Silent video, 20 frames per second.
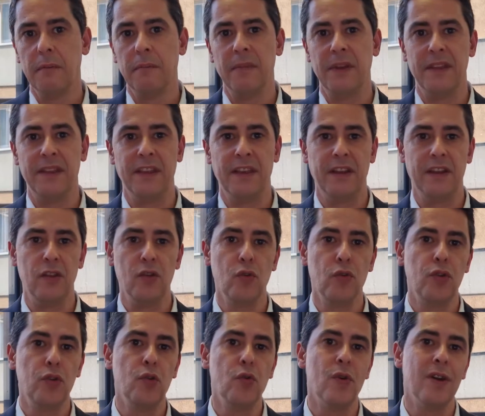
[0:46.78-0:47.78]
by the new
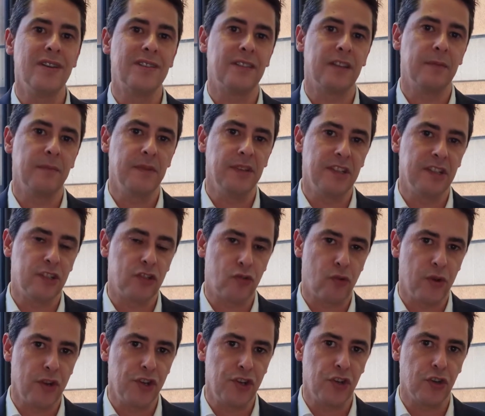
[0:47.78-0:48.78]
US
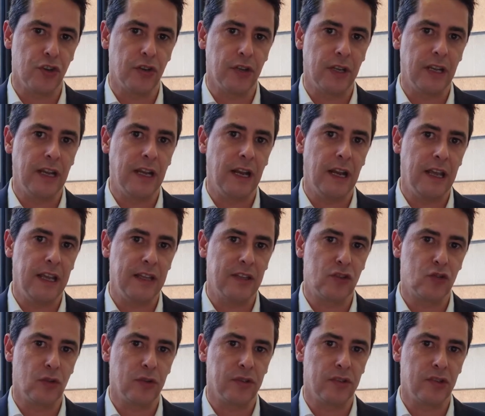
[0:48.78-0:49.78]
administration in late
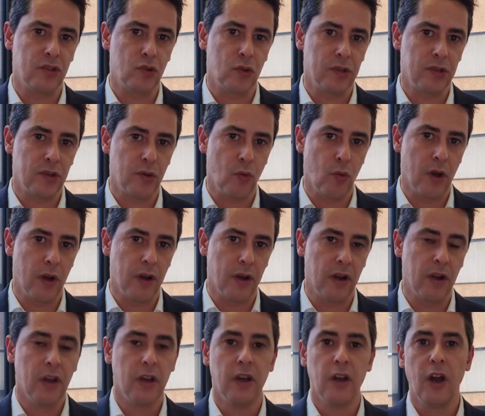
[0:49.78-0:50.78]
2021
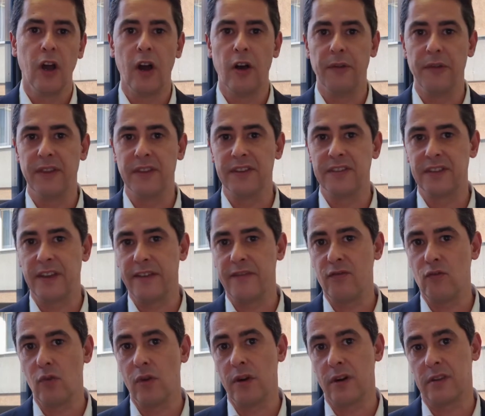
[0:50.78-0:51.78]
of the
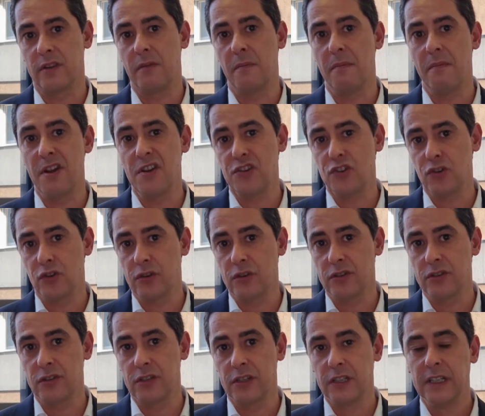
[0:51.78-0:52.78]
safeguard
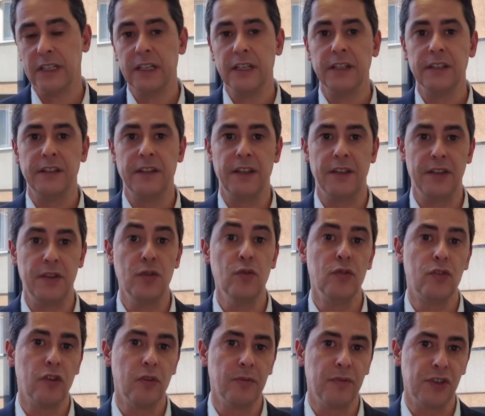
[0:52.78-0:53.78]
measures, the EU
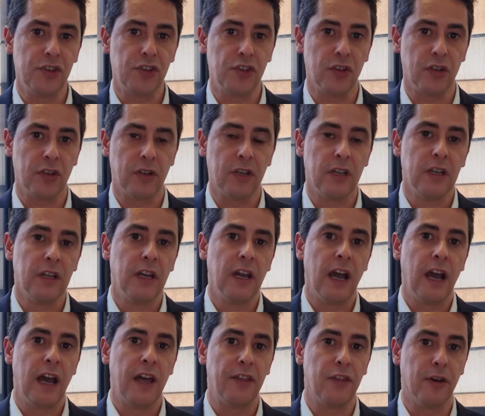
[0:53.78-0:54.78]
Commission
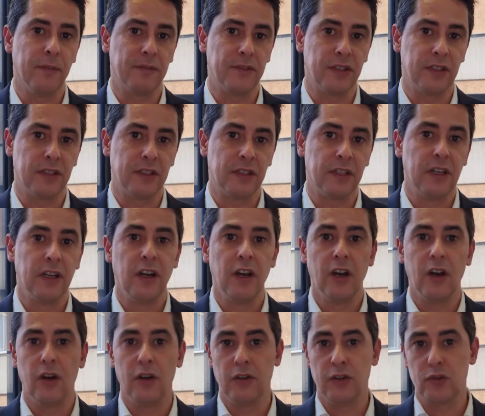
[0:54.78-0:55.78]
adopted
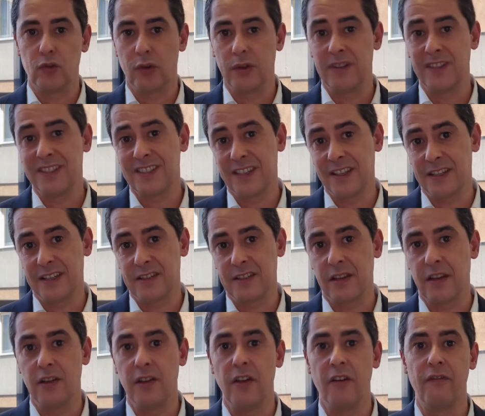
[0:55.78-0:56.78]
on
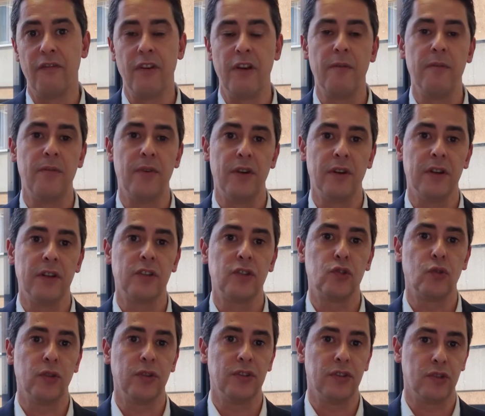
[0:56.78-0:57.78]
26 November
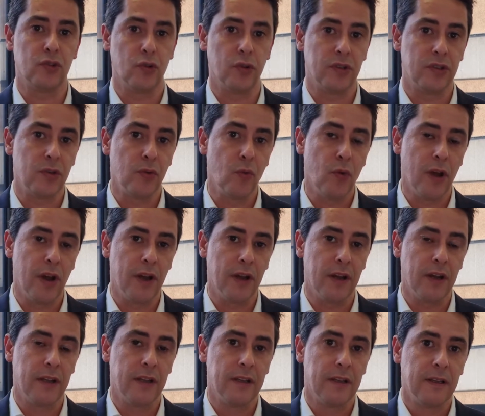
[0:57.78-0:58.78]
2021
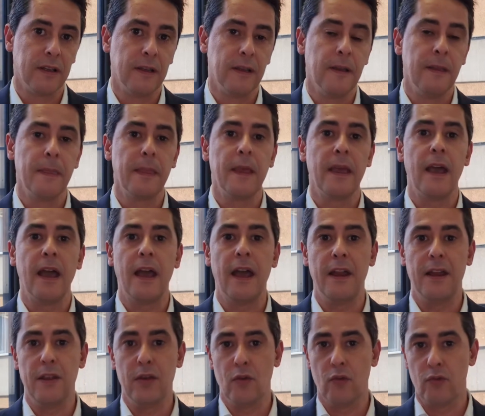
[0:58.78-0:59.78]
a
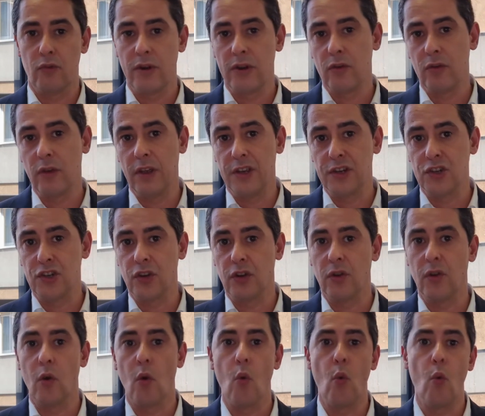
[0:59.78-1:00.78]
new regulation